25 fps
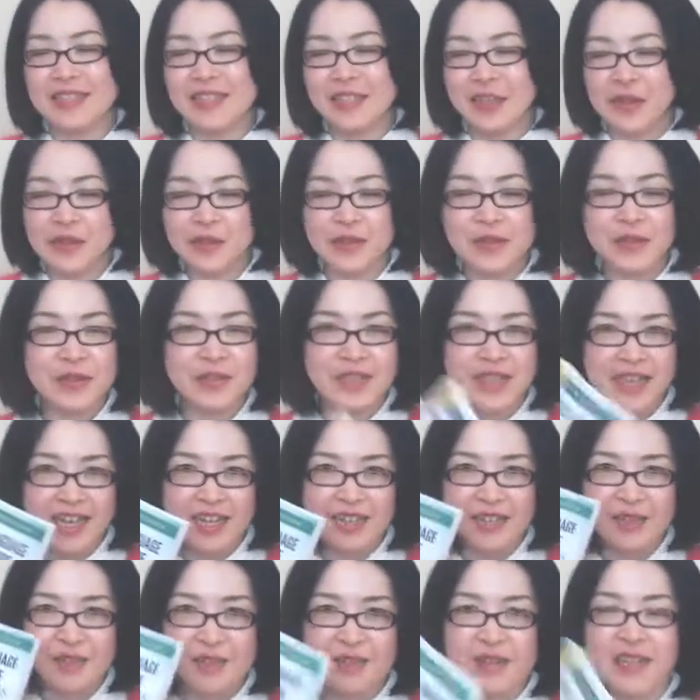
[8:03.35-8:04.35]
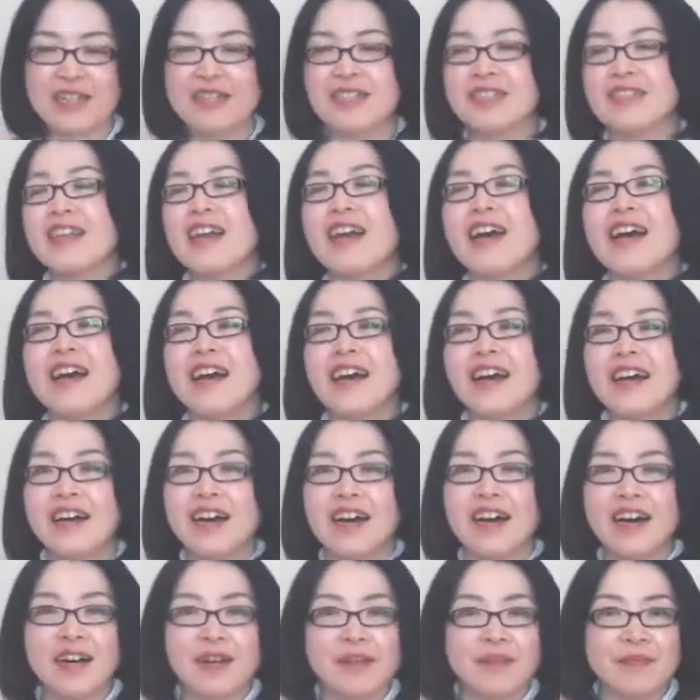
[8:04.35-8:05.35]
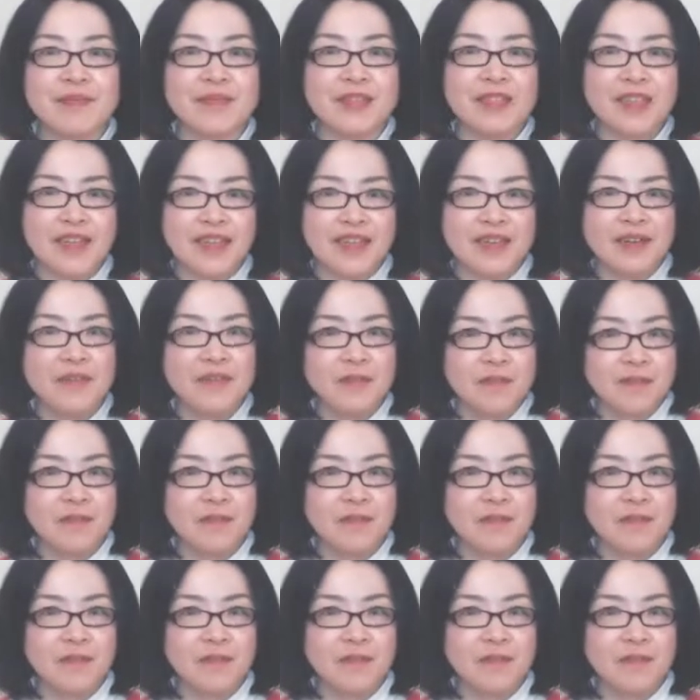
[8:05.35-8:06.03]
so you can trust the